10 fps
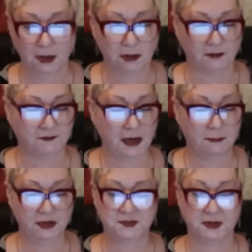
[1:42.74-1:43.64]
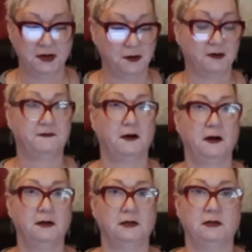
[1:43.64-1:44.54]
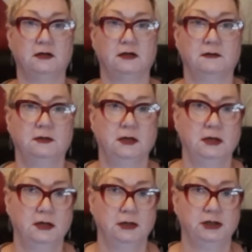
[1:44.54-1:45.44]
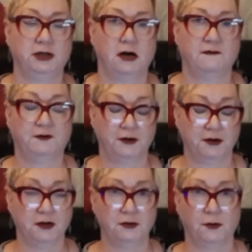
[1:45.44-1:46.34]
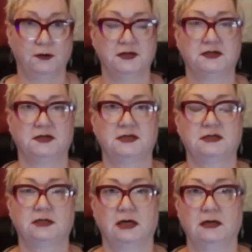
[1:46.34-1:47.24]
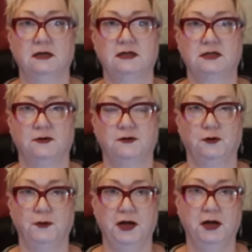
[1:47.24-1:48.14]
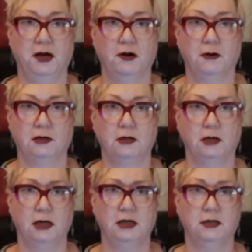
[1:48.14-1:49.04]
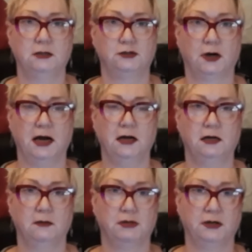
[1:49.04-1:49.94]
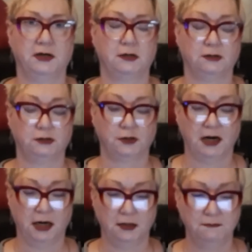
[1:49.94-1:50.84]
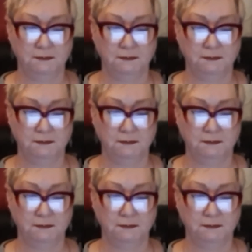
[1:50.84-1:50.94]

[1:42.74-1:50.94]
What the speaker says: The family's been notified, and she offered her condolences, and so do we here at Canadian Drain and Political Drain.